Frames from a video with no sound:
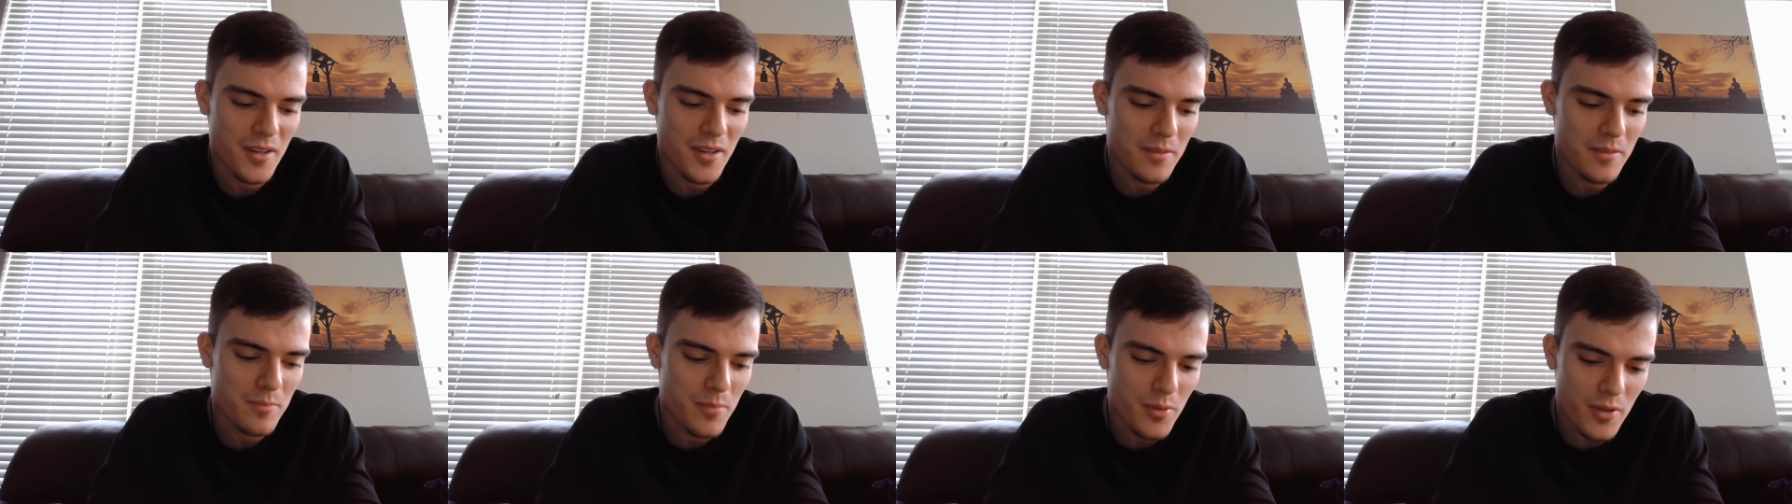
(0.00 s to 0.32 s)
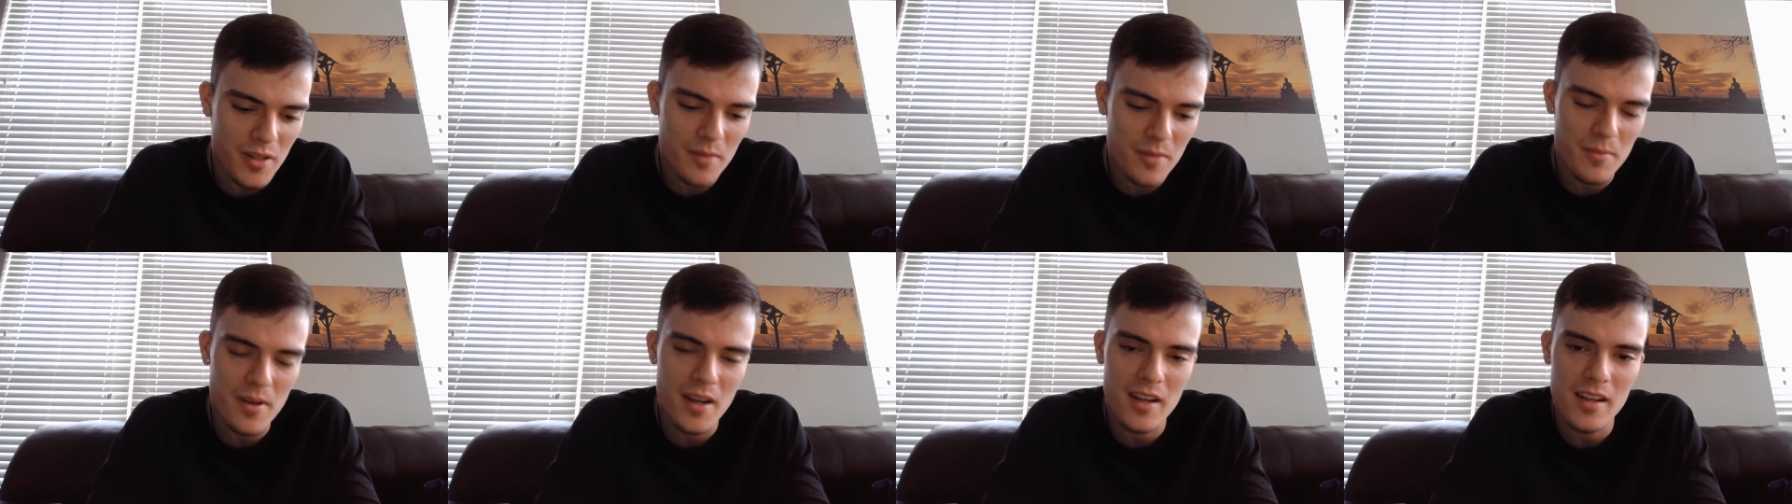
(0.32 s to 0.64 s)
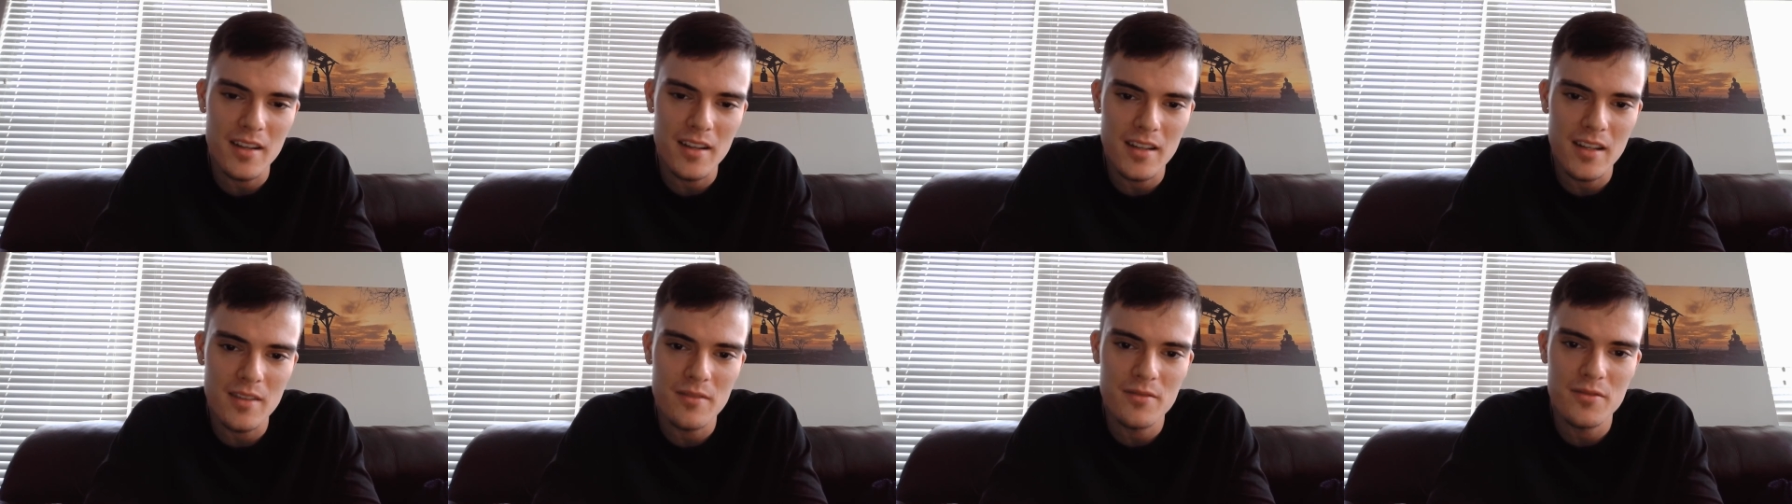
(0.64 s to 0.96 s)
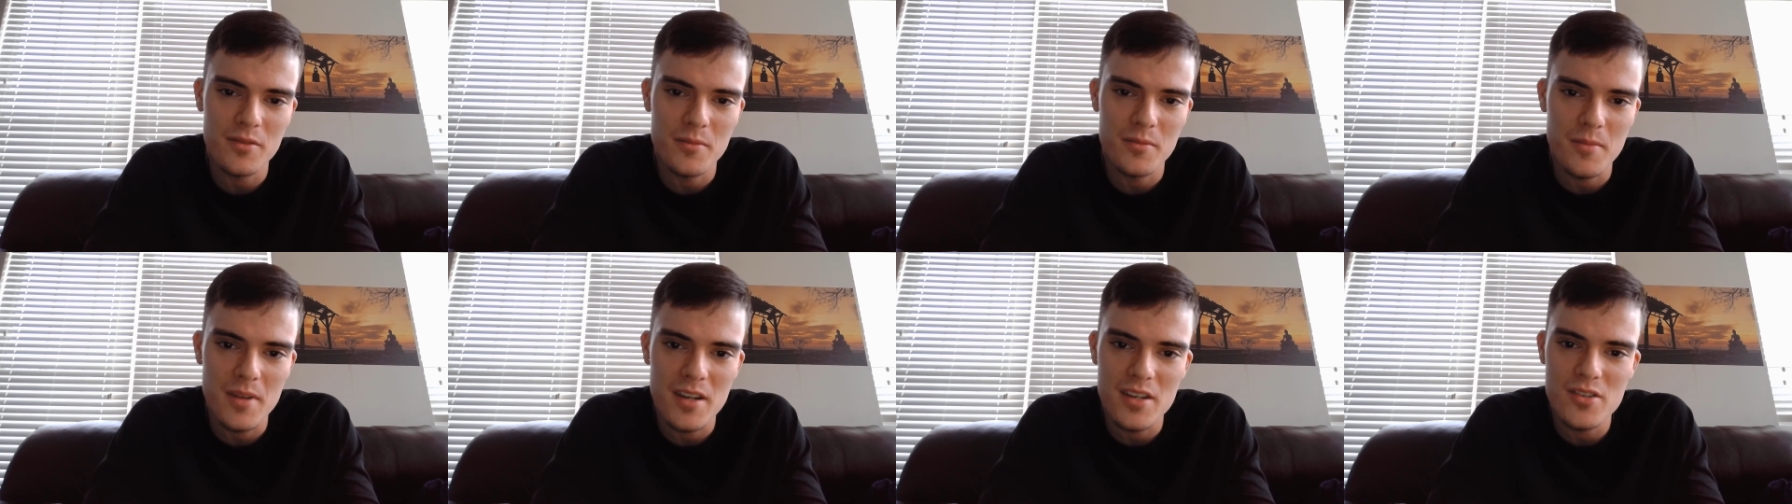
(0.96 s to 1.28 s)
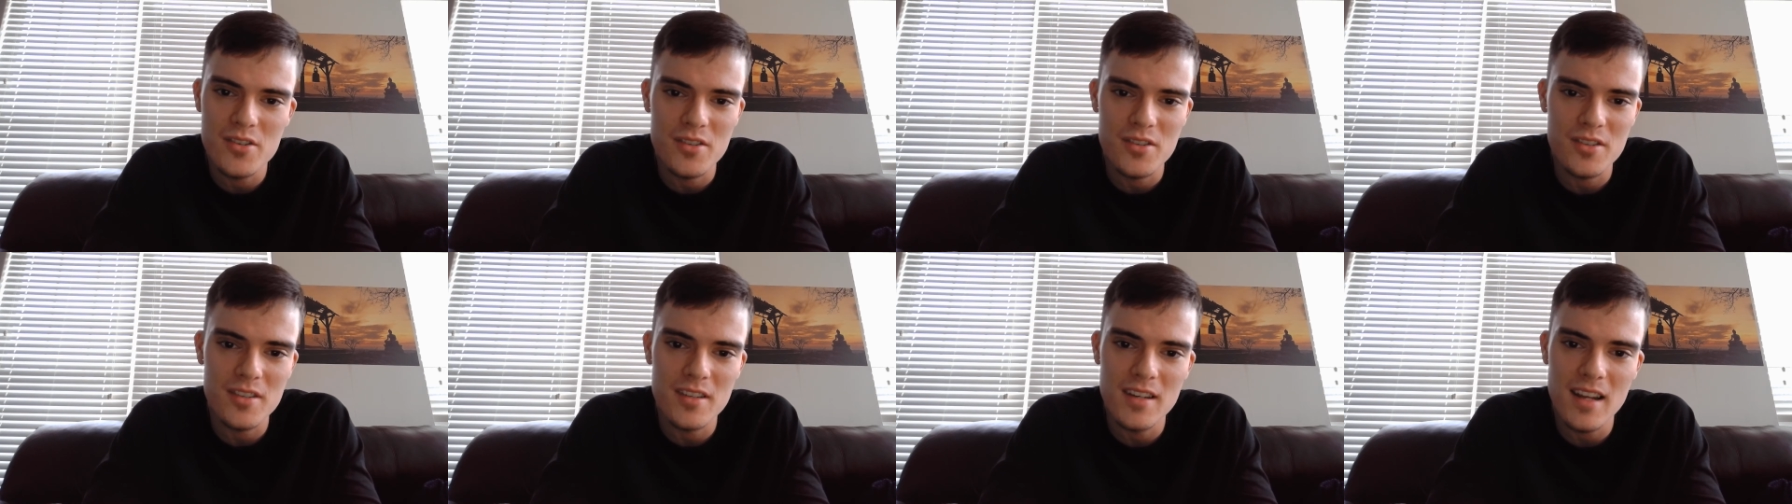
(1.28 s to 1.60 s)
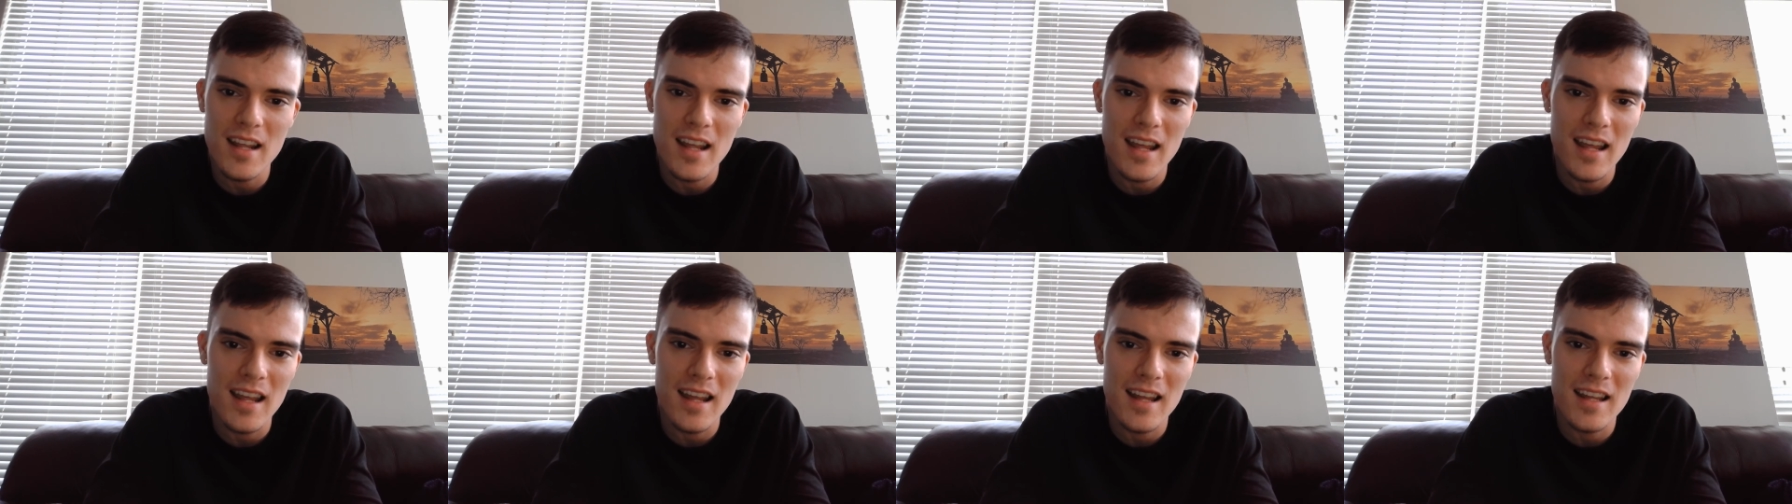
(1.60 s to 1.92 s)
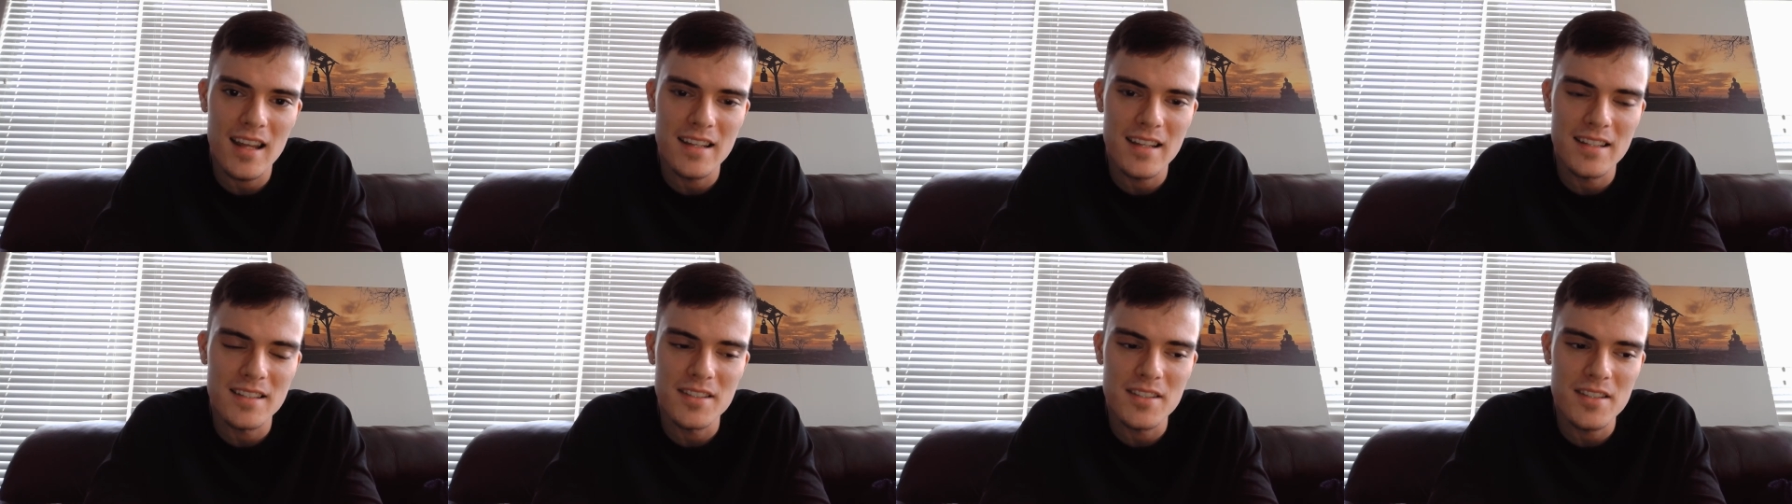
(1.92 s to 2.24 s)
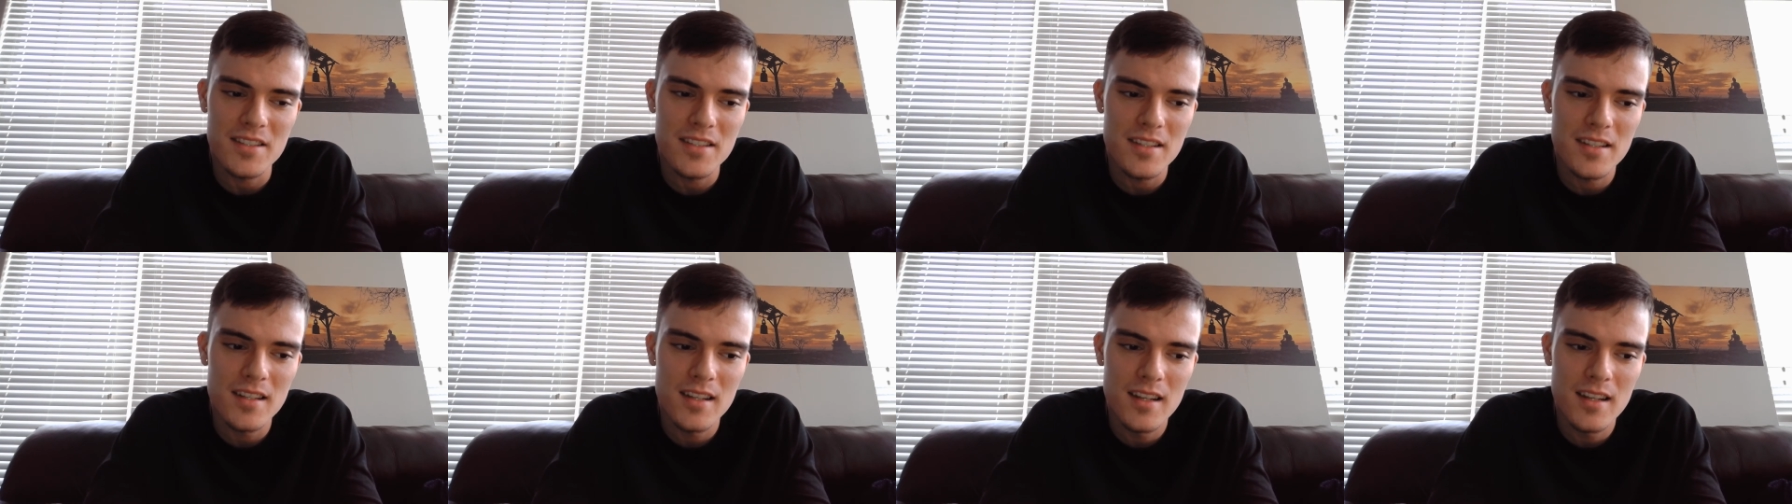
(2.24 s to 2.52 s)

I put in my information, and